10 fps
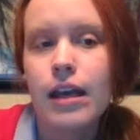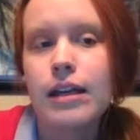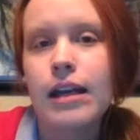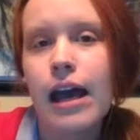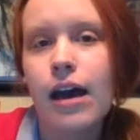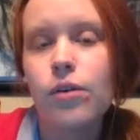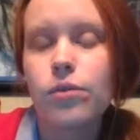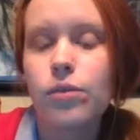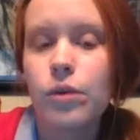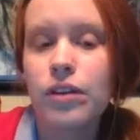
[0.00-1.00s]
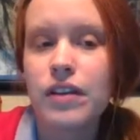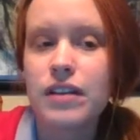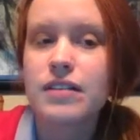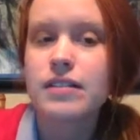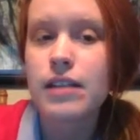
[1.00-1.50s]
Now, with
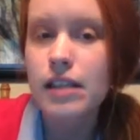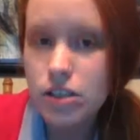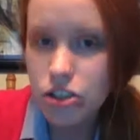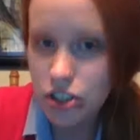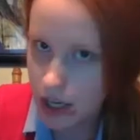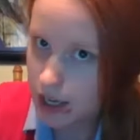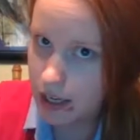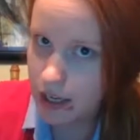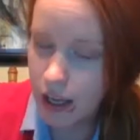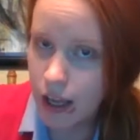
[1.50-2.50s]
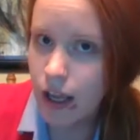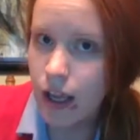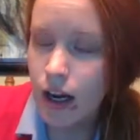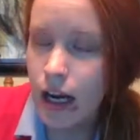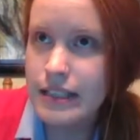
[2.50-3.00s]
extinction
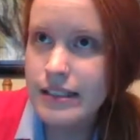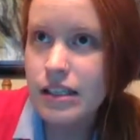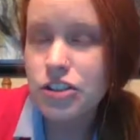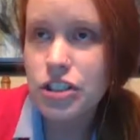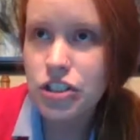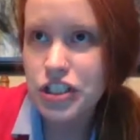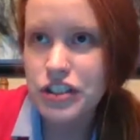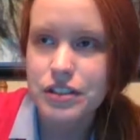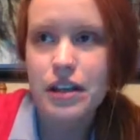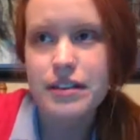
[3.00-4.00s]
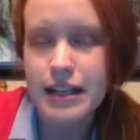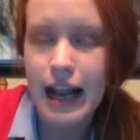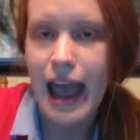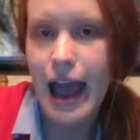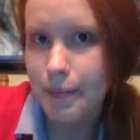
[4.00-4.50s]
just doesn't
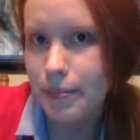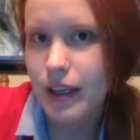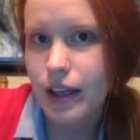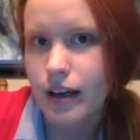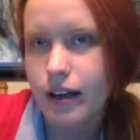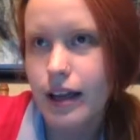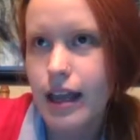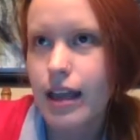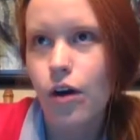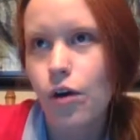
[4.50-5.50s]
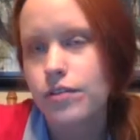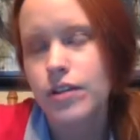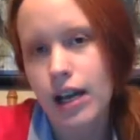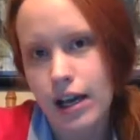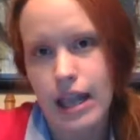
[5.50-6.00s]
happen like
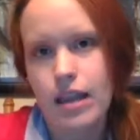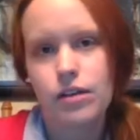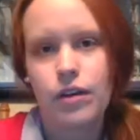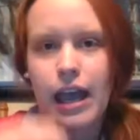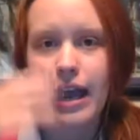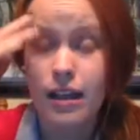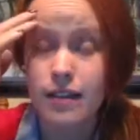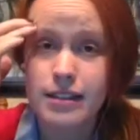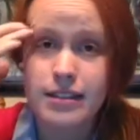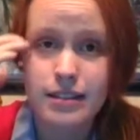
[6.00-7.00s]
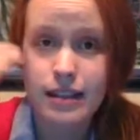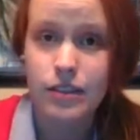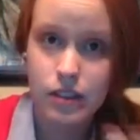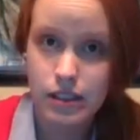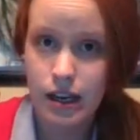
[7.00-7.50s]
overnight, okay, unless it's like
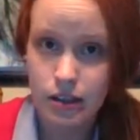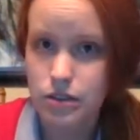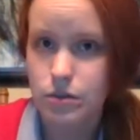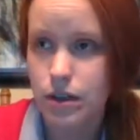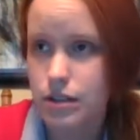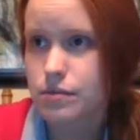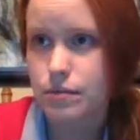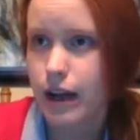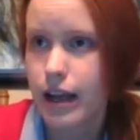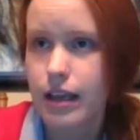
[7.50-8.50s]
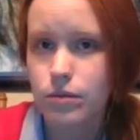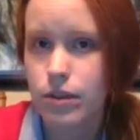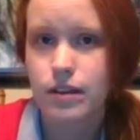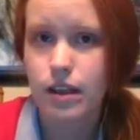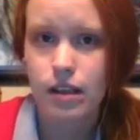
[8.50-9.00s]
the dinosaurs, right,
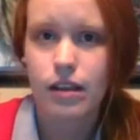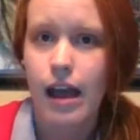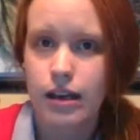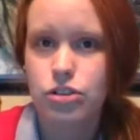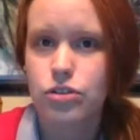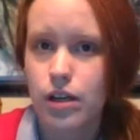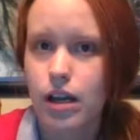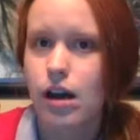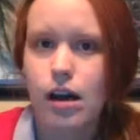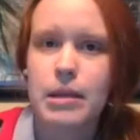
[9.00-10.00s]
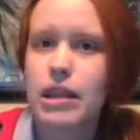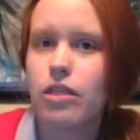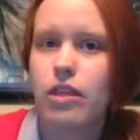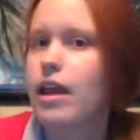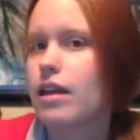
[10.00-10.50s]
with the asteroid comet
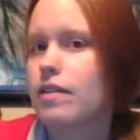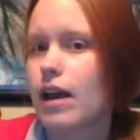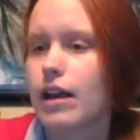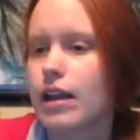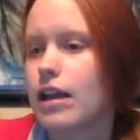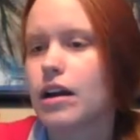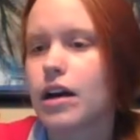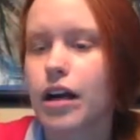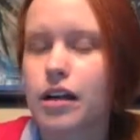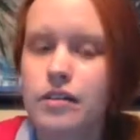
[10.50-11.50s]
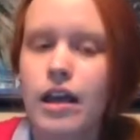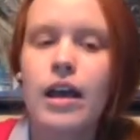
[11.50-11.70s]
thing that hit Earth.